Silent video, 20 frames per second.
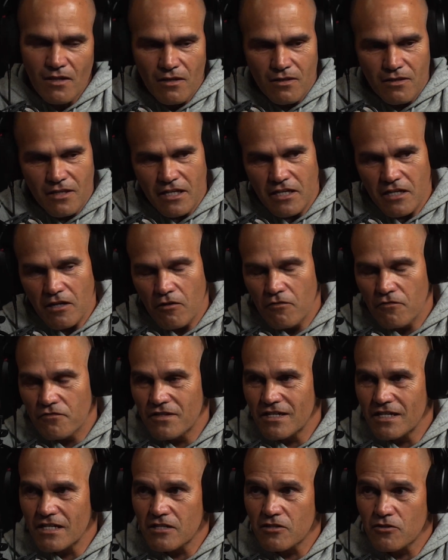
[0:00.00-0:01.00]
Let go of
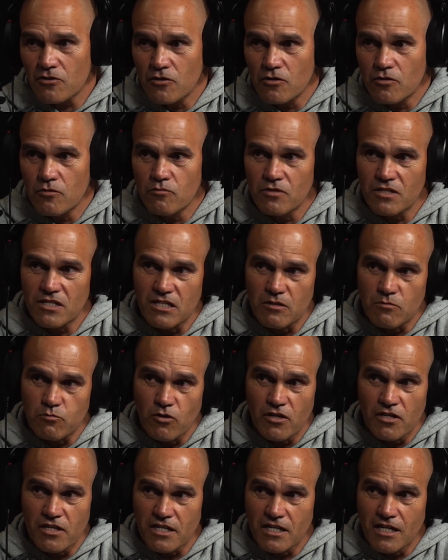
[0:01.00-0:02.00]
the external, which is
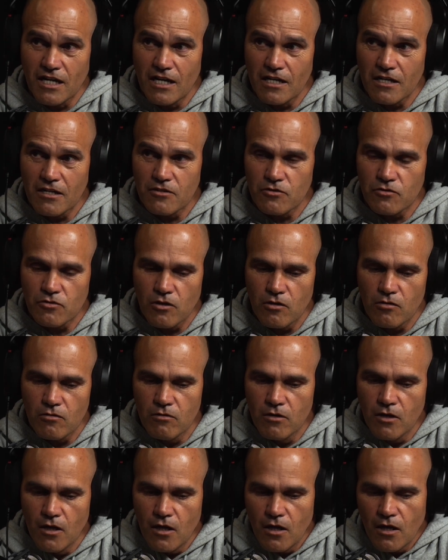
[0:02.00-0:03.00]
what you can't control,
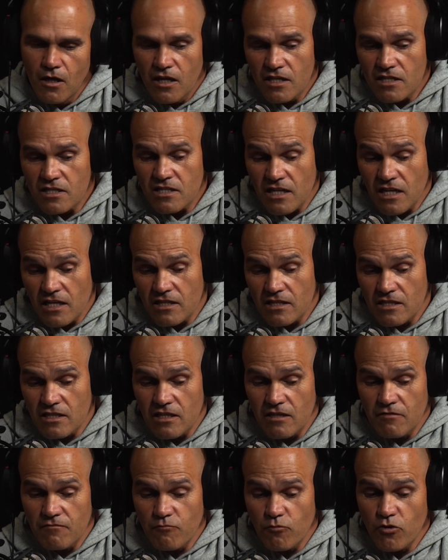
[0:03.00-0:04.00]
and start to
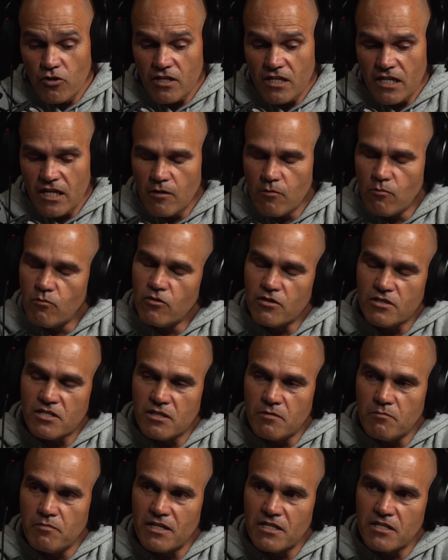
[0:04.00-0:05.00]
then work out what's
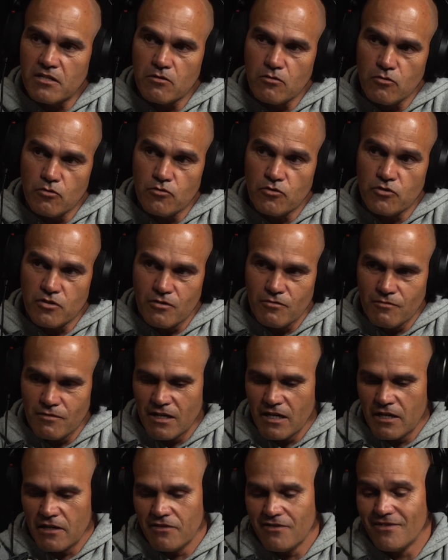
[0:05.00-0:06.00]
your best solution
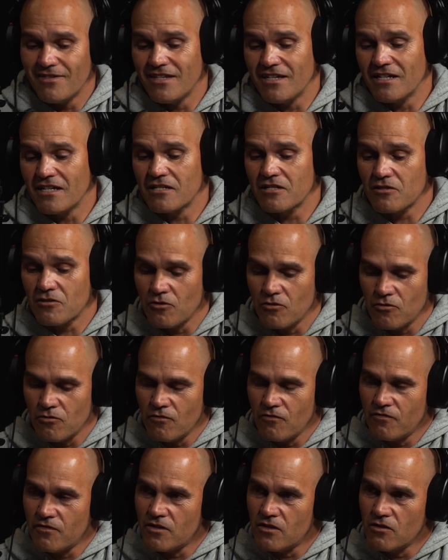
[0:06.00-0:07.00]
around the external
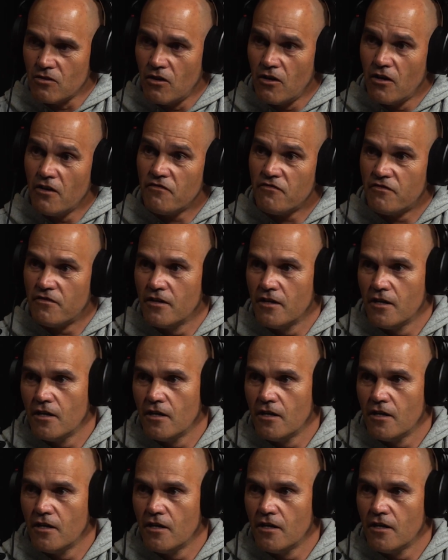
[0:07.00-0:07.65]
of your life.